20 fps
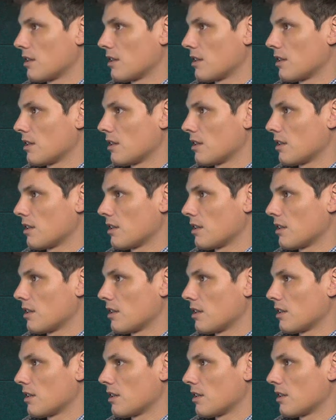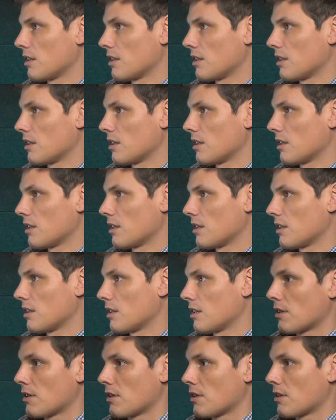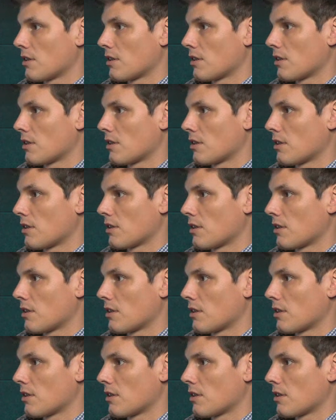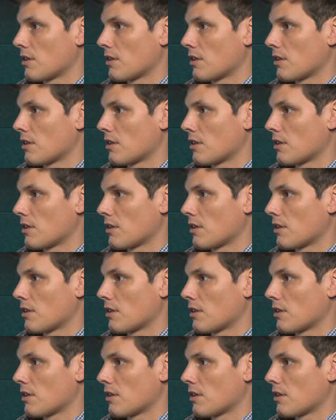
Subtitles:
Nobody speaks.